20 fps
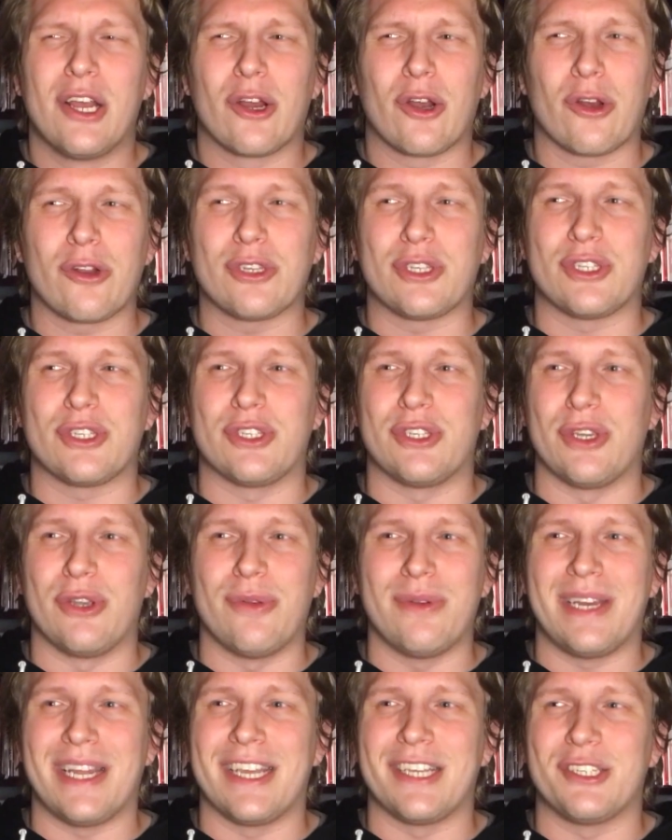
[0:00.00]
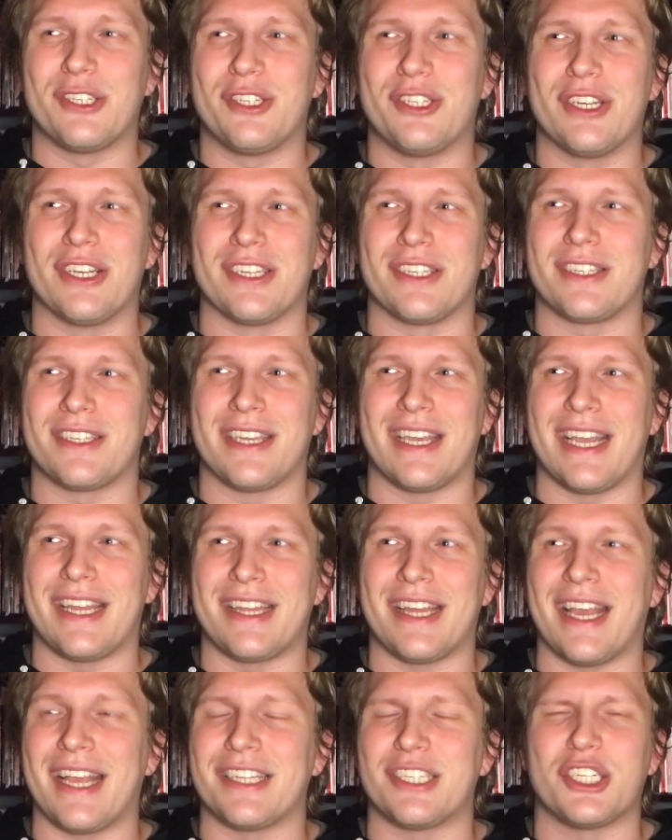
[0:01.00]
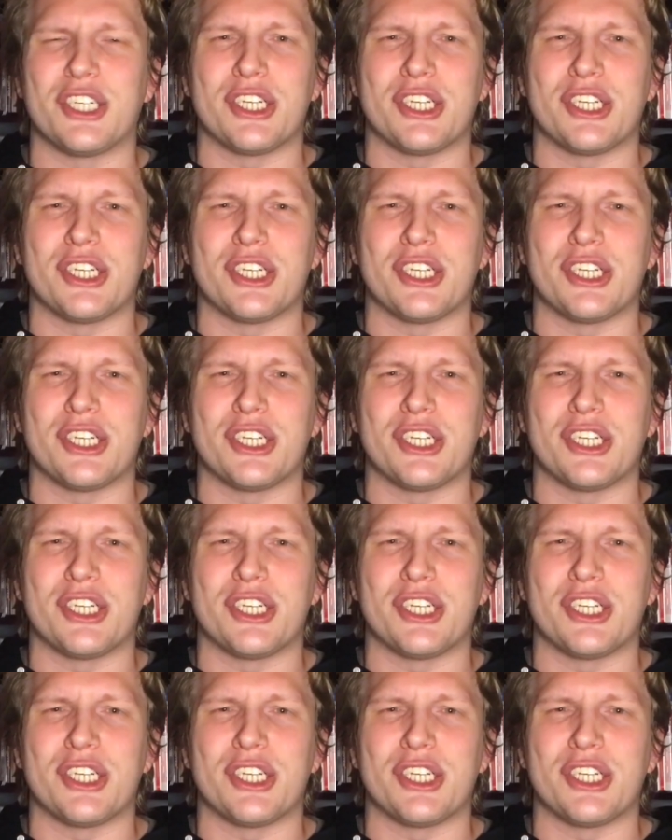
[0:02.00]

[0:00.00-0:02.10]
Her suit is just, it's